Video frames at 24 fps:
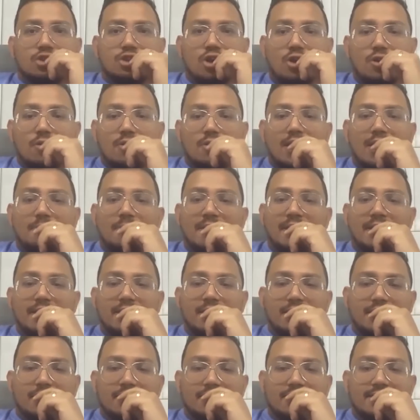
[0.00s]
So, I
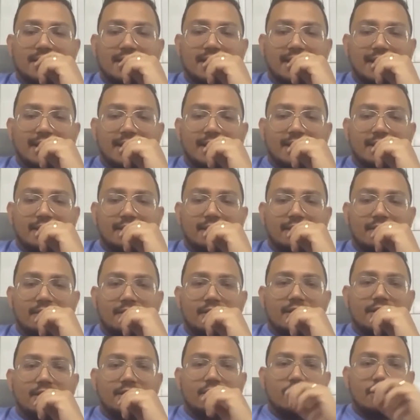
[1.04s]
mean, see,
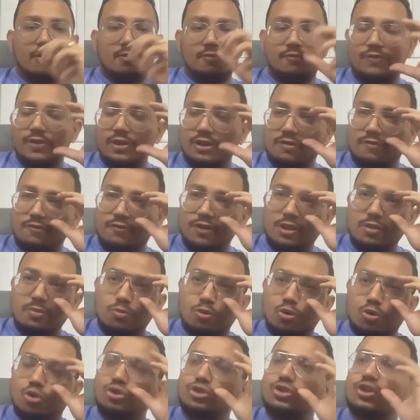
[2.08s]
with
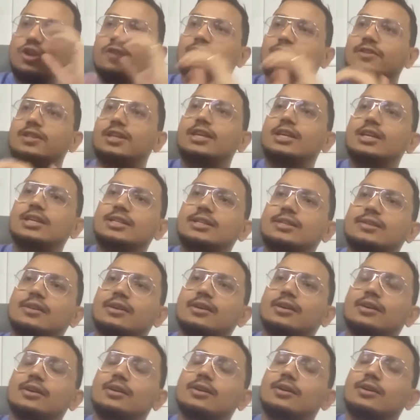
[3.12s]
most of these,
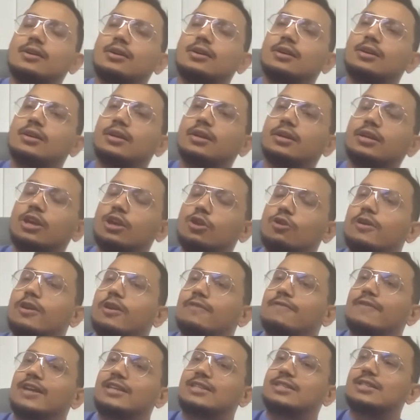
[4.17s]

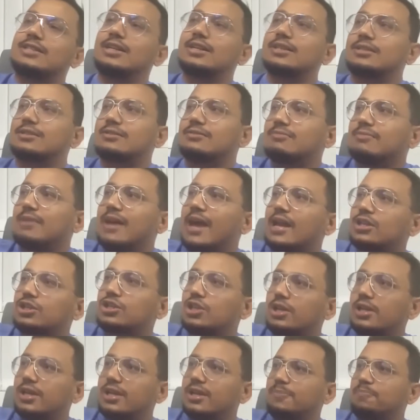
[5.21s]
investors,
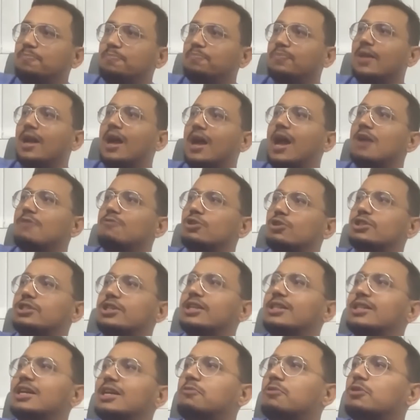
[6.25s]
actually, I would
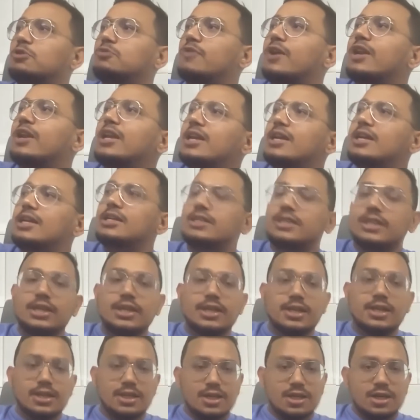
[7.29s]
say that was very
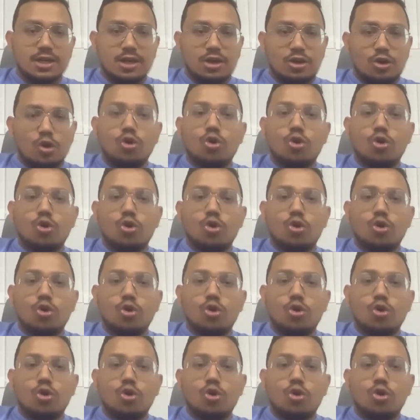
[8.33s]
easy to